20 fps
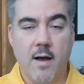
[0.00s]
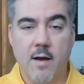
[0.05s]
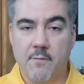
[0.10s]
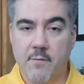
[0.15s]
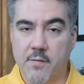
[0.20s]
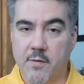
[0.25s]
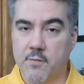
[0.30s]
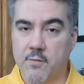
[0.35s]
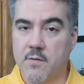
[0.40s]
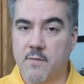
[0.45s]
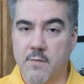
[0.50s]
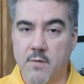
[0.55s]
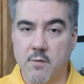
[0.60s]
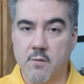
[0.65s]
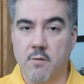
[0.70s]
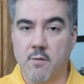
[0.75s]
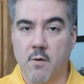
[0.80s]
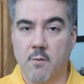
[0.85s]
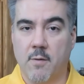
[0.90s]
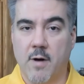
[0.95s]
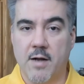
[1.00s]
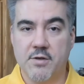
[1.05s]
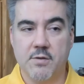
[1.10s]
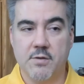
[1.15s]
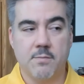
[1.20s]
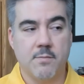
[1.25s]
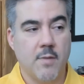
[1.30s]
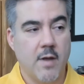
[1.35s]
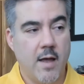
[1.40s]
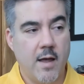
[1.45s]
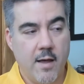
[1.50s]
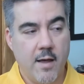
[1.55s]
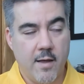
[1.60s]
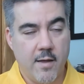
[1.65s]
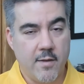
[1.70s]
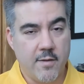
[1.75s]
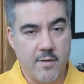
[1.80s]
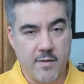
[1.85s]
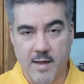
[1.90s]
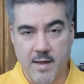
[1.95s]
for those of you who are watching,
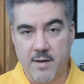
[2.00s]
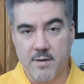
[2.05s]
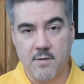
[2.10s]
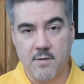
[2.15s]
thank you